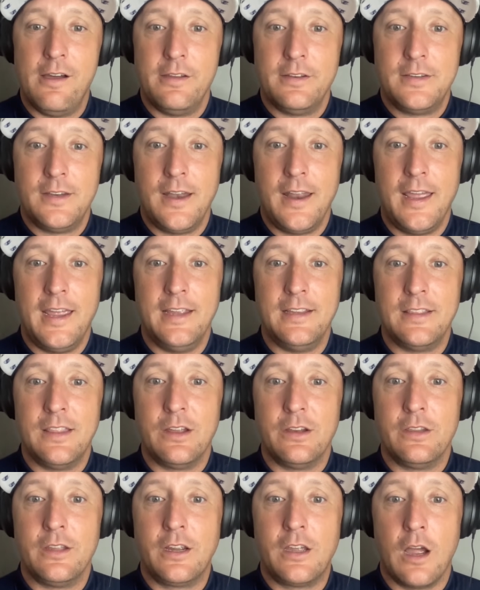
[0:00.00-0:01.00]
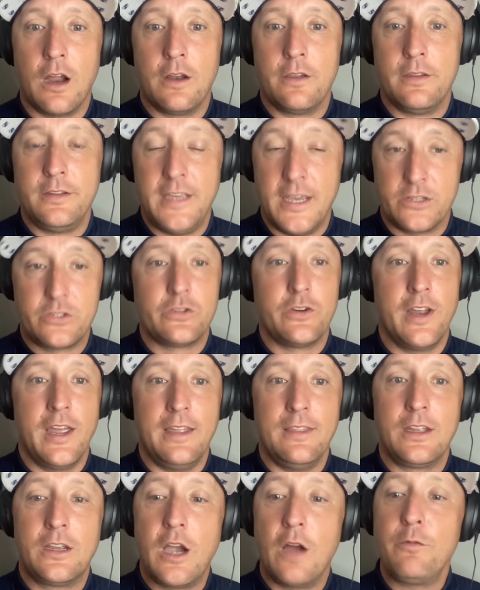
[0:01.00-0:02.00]
today. Yesterday,
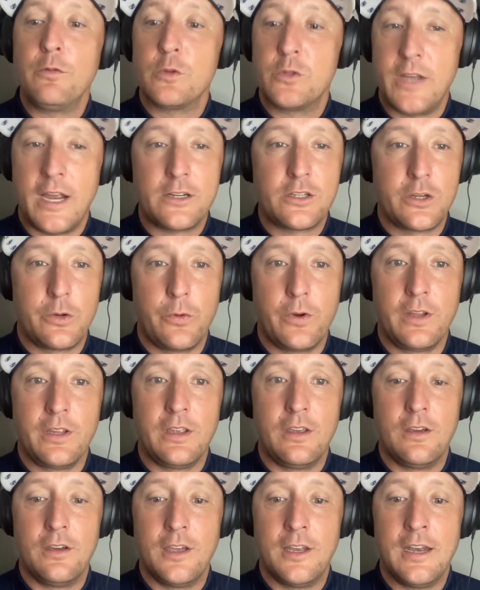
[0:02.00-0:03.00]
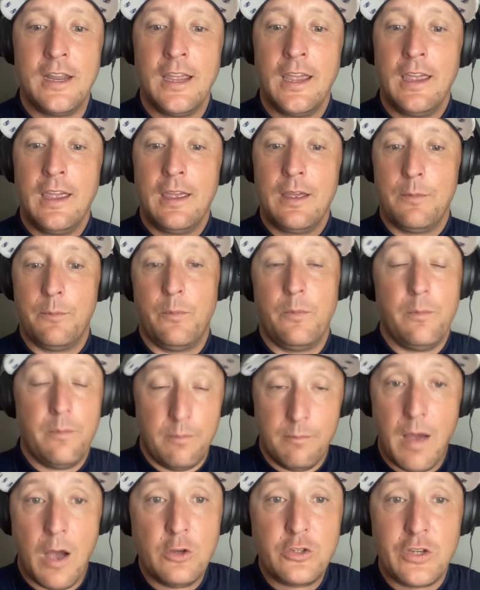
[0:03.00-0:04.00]
the coverage was actually really good,
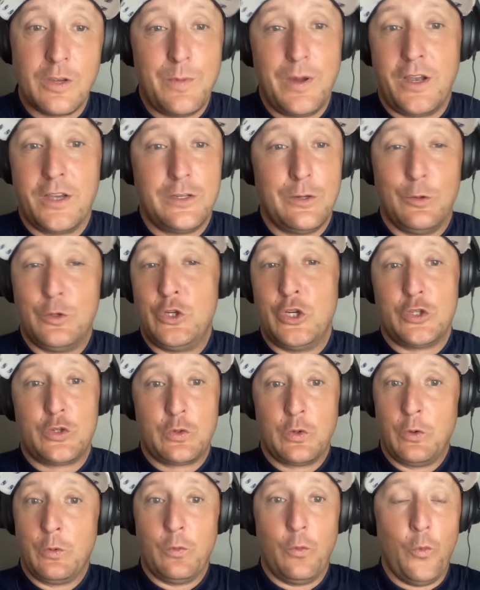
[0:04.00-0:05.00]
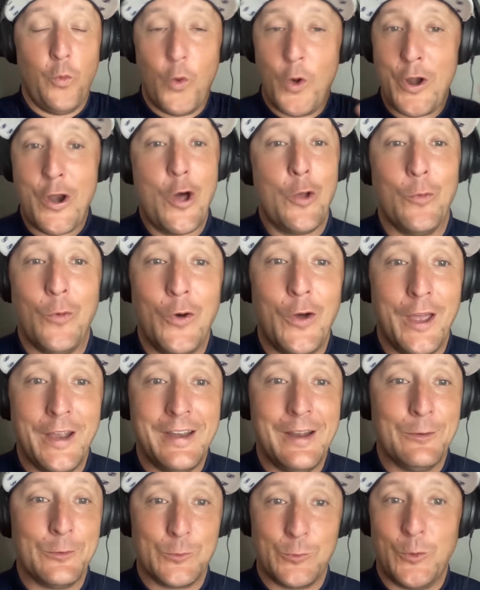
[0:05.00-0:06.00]
mostly because it was just one-on-one.
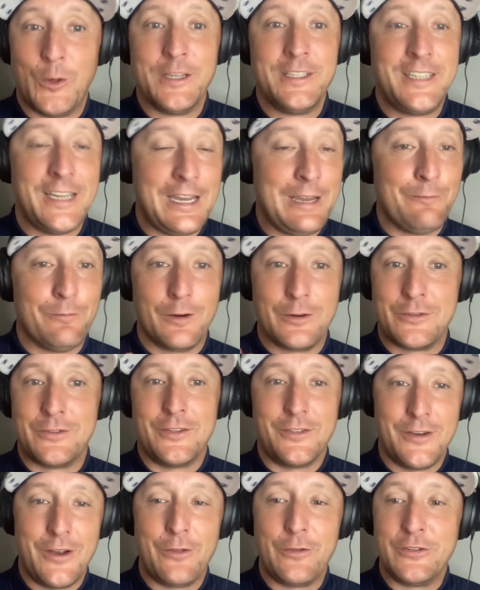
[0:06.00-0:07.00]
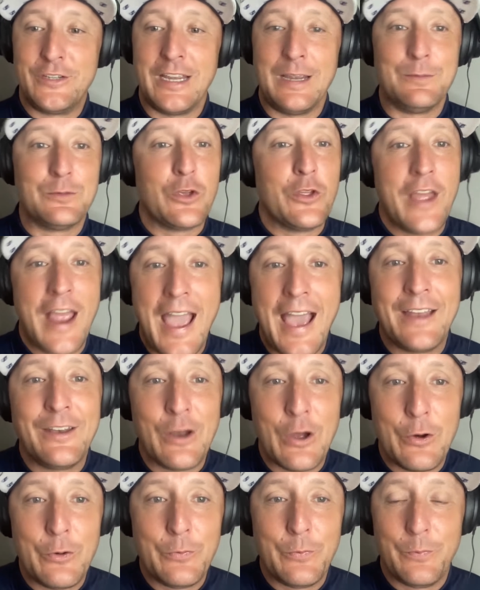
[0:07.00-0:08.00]
It was one team versus another team, so they had
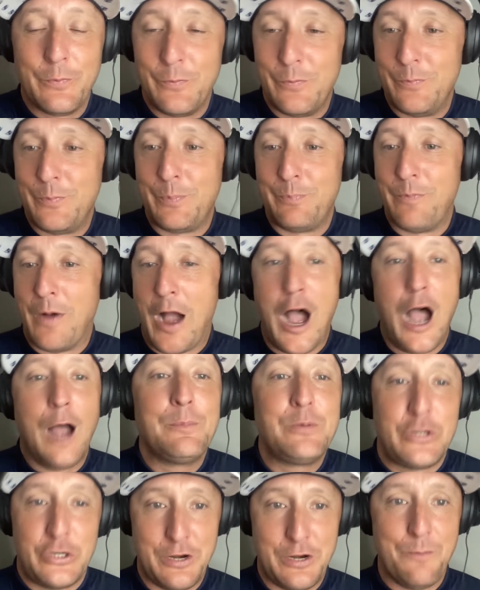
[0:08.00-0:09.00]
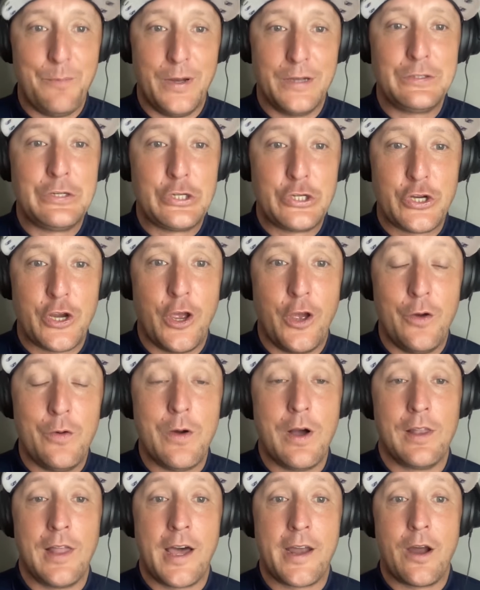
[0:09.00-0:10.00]
no option but to show
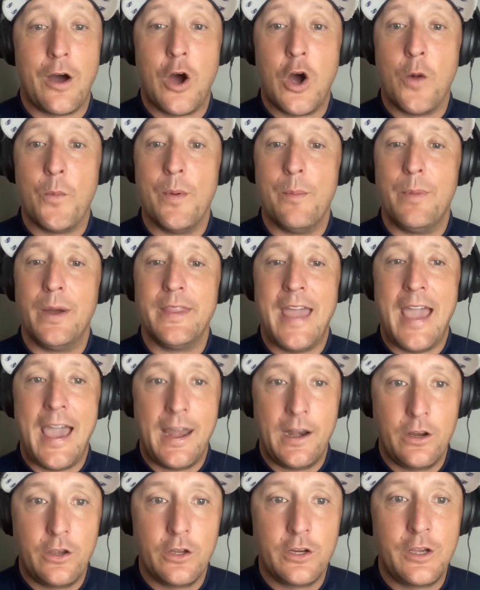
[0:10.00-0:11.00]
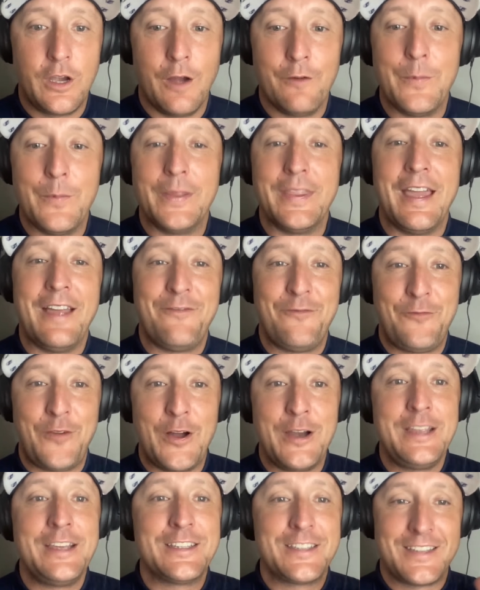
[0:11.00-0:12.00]
a lot of Auburn. But they had a good cover. But the
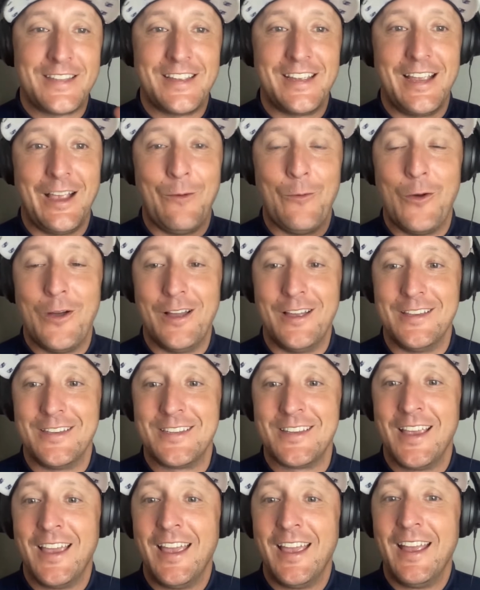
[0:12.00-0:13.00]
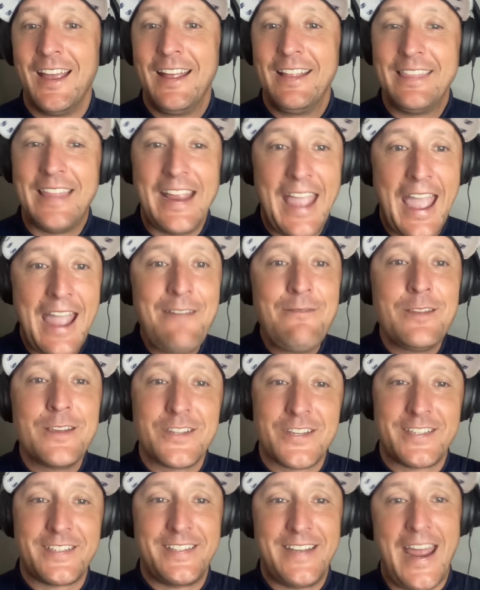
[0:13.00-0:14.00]
funniest thing was, they gave this
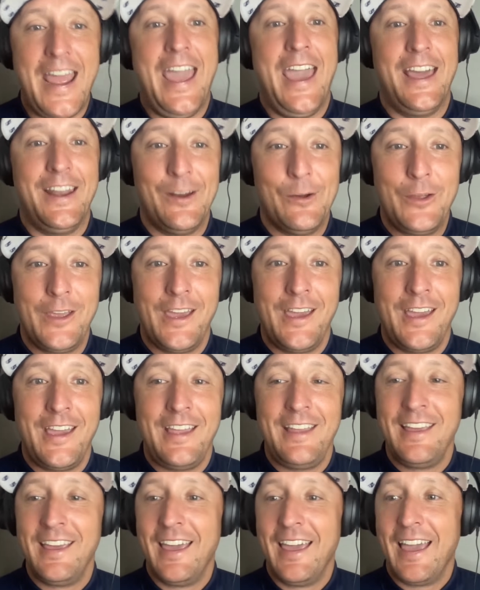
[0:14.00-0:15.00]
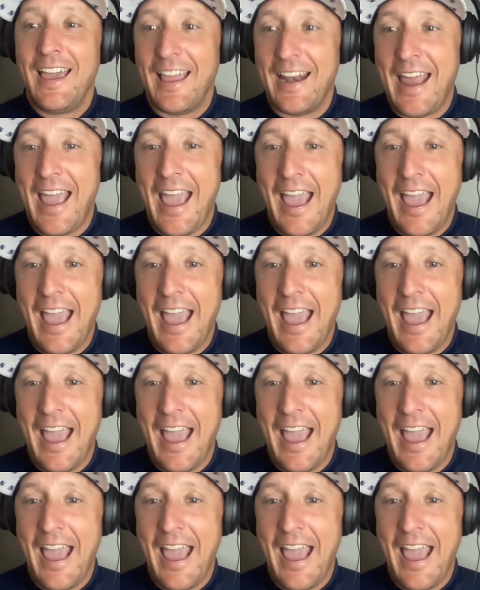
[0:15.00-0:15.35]
stat, okay, and it